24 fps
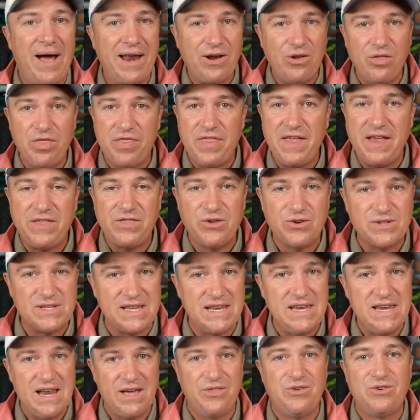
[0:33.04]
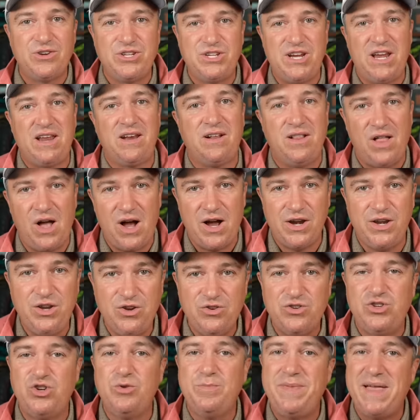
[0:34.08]
I don't think there's another channel on
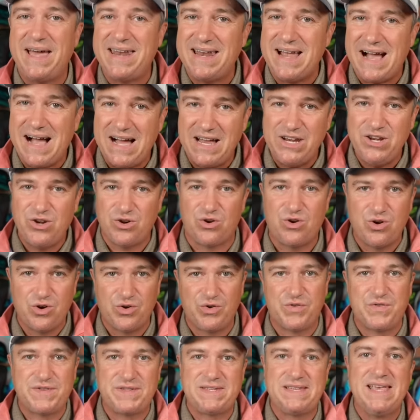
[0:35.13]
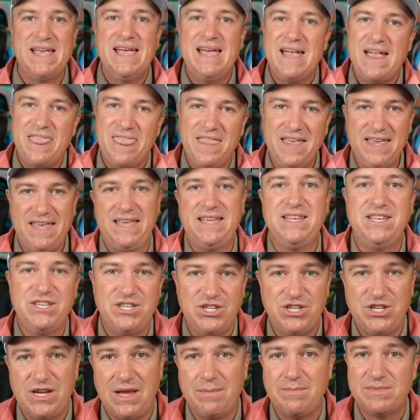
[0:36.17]
YouTube that unearths the
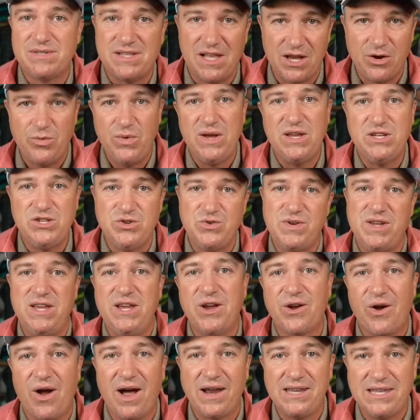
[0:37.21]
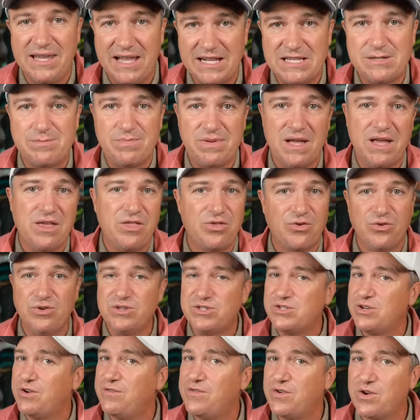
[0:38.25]
hidden gems like we do here on Let's Playthroughs.
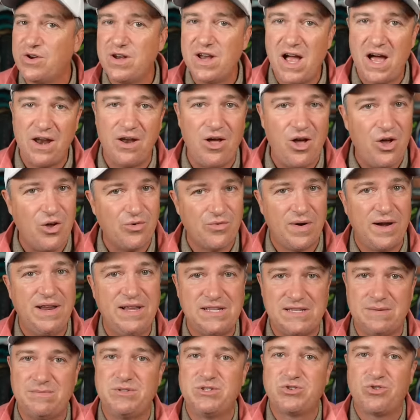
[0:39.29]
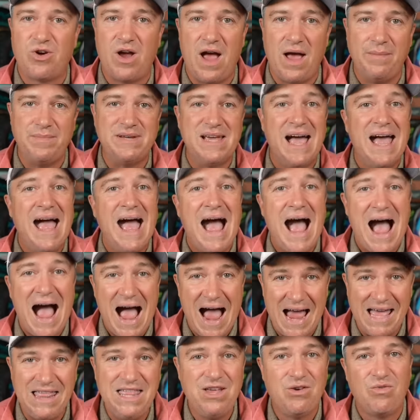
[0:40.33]
So if you're not already subscribed,
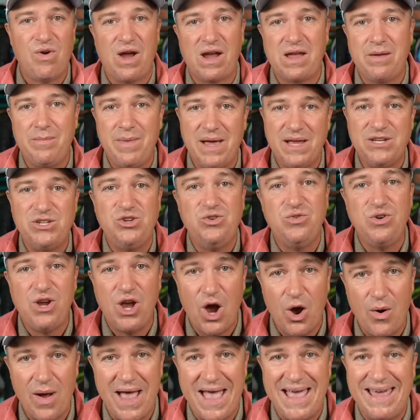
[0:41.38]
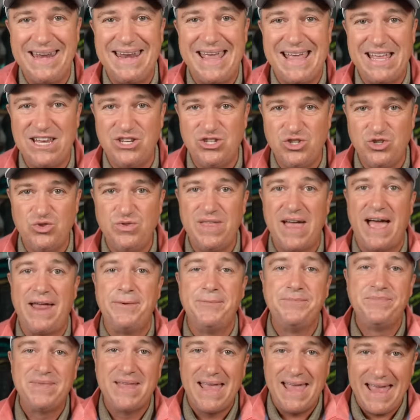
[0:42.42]
highly recommend you go ahead and do that.
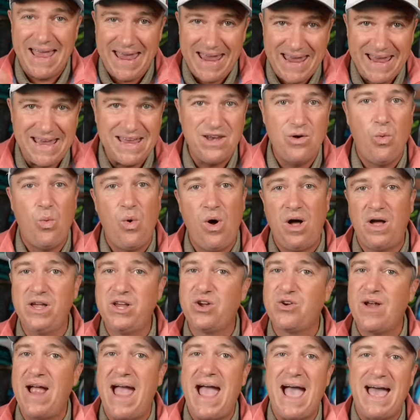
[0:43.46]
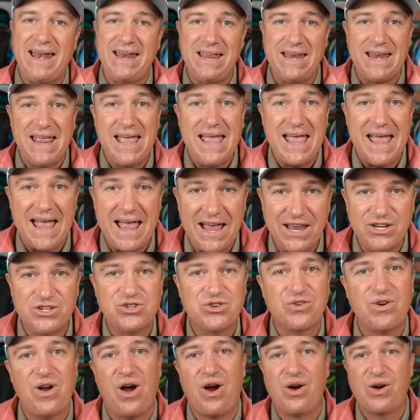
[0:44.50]
And while you're at it,
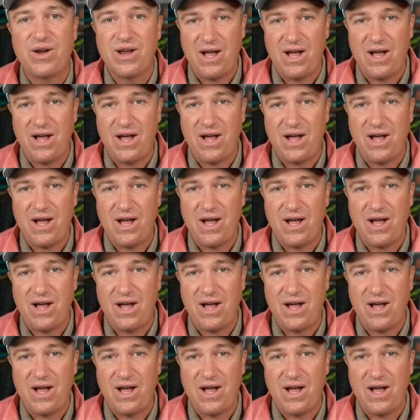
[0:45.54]
enter our